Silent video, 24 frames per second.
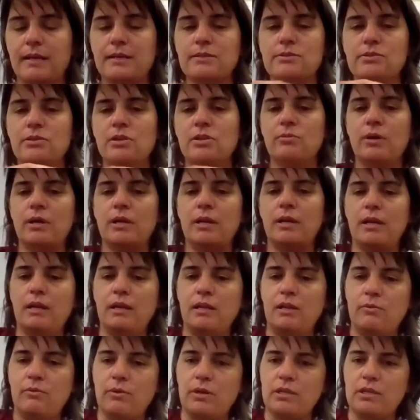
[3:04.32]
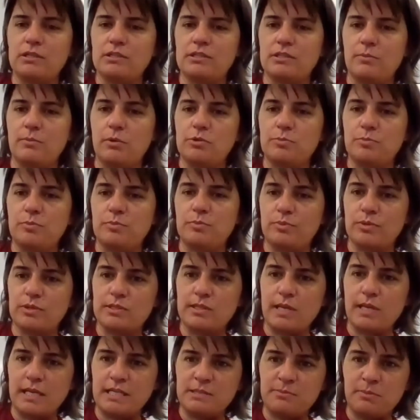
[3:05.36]
right, so you want it as the most
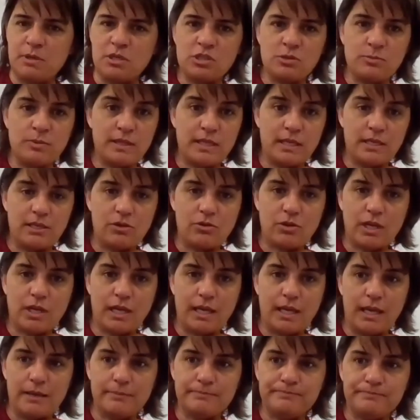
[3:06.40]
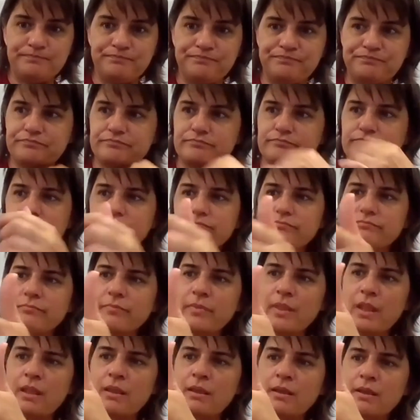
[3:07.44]
precise measurement that you can get.
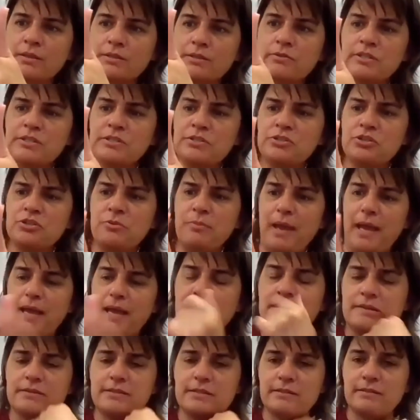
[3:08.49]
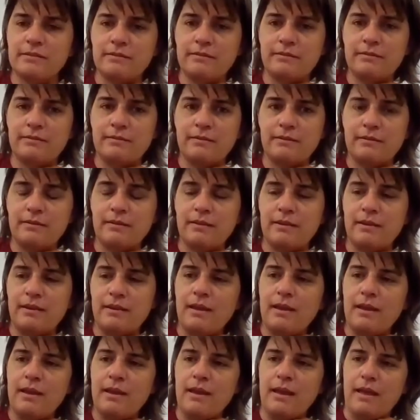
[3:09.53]
So this is your mass.
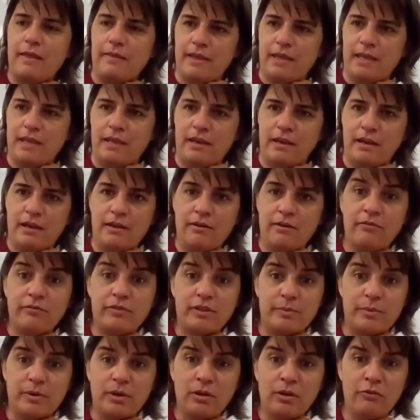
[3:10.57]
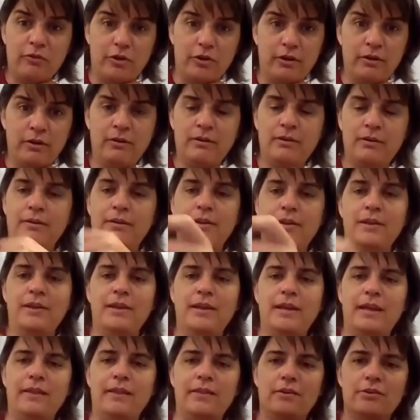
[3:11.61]
And then flip it over,
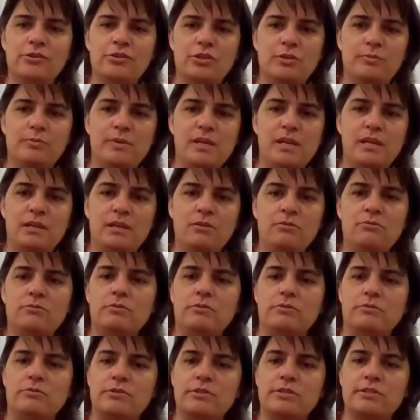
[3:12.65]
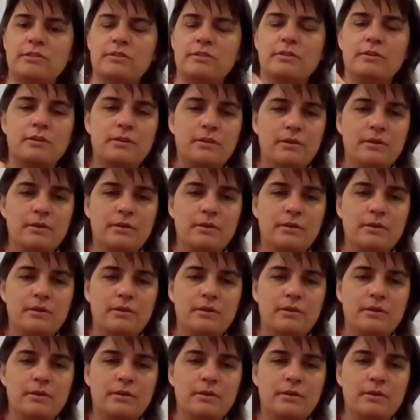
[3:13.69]
and there should be a Newton's